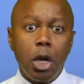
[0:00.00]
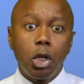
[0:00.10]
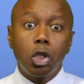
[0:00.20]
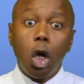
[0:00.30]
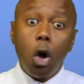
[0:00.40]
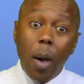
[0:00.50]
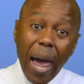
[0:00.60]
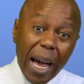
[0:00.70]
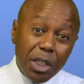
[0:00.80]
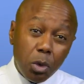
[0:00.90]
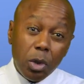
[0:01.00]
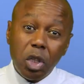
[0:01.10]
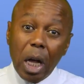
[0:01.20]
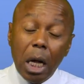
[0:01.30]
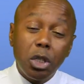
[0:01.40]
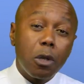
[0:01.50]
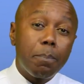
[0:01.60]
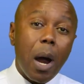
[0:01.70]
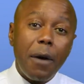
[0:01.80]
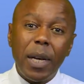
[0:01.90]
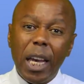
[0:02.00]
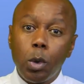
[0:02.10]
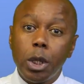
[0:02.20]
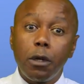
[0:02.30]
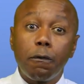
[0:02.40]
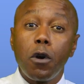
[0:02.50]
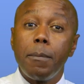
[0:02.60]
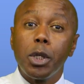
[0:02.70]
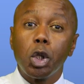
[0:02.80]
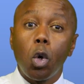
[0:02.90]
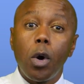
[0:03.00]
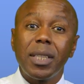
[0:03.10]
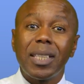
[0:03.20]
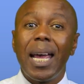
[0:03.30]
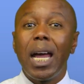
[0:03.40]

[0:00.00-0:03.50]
So as a result, the private equity firm enjoys